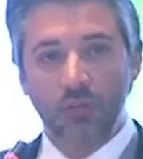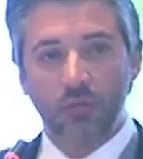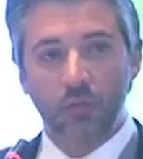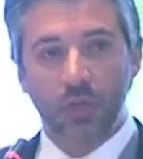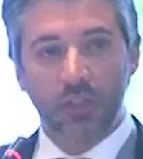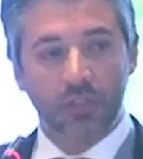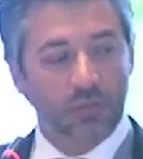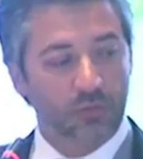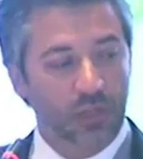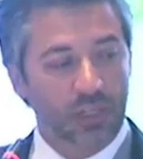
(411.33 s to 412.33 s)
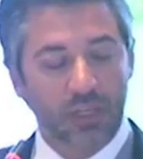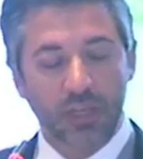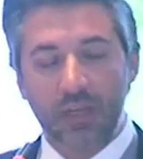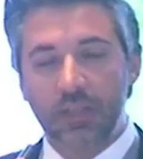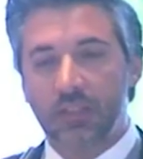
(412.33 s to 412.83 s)
of the ways of really
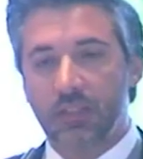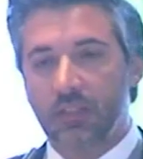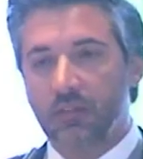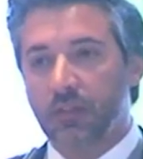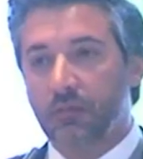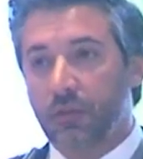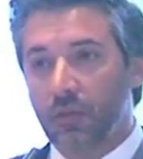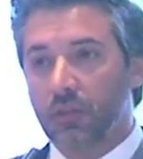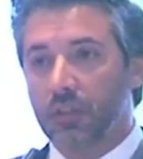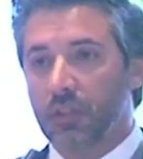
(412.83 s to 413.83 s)
enhancing the focus